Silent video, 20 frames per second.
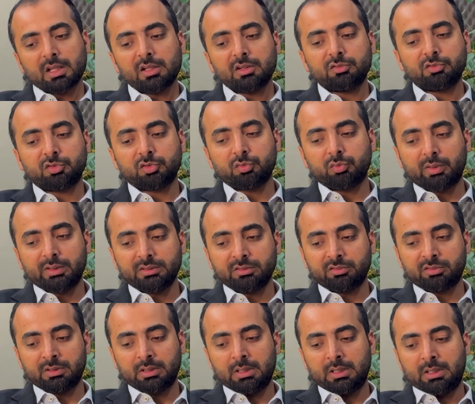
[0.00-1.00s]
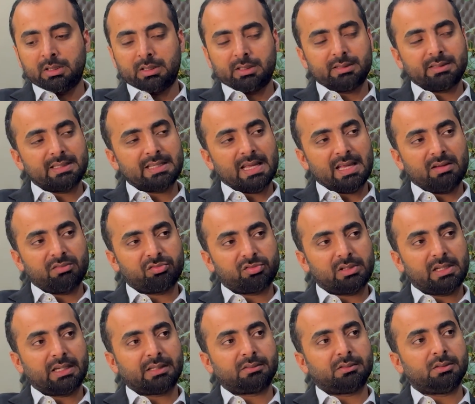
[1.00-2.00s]
So once they have
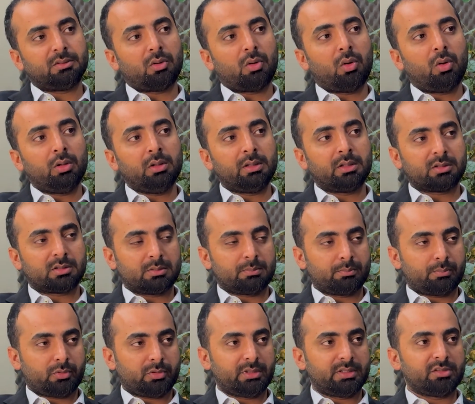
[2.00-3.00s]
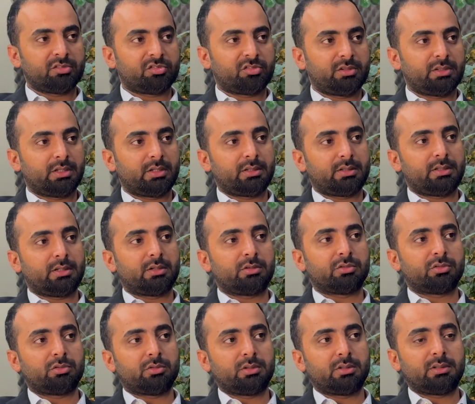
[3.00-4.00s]
selected all the components that
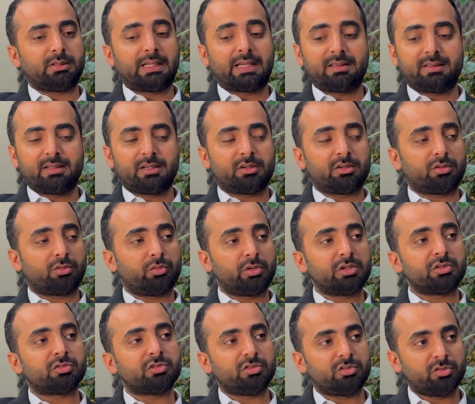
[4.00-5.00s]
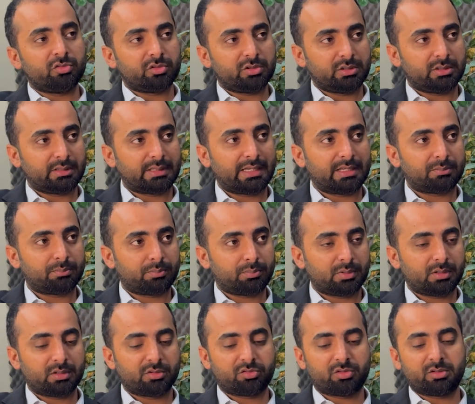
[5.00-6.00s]
they are going to use in that
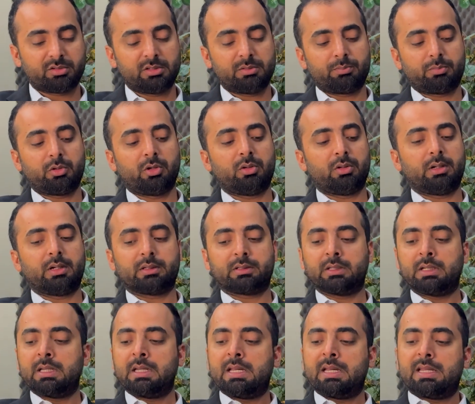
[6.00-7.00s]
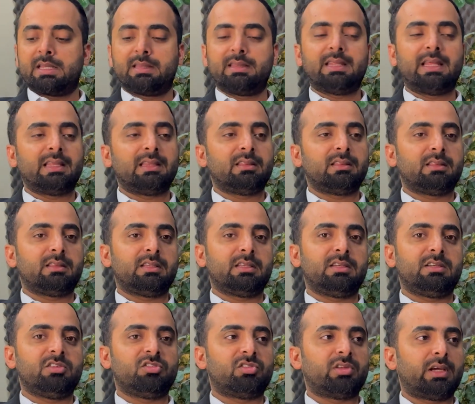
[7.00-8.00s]
certain product, then they
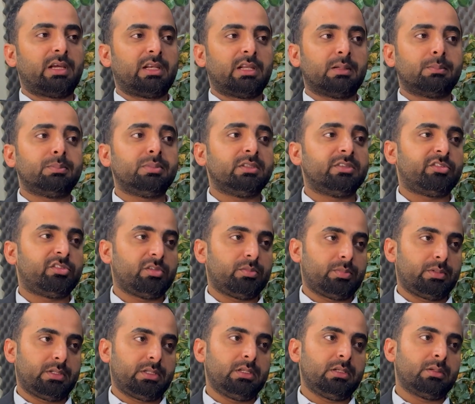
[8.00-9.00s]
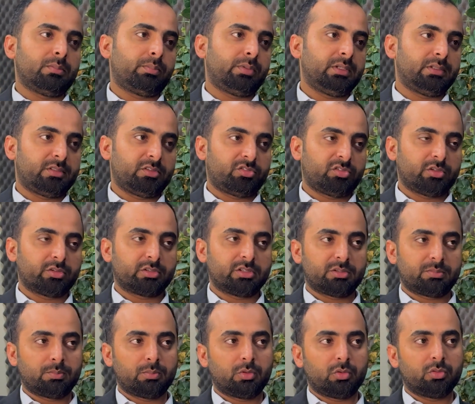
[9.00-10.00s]
design a PCB, printed
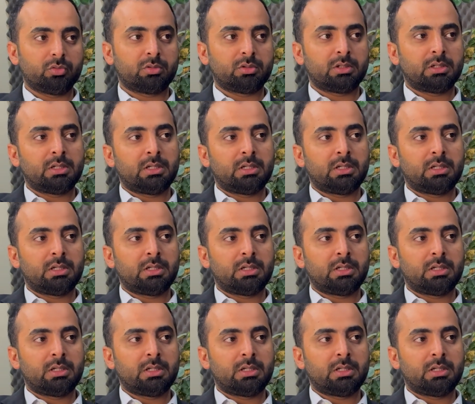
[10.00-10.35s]
circuit board,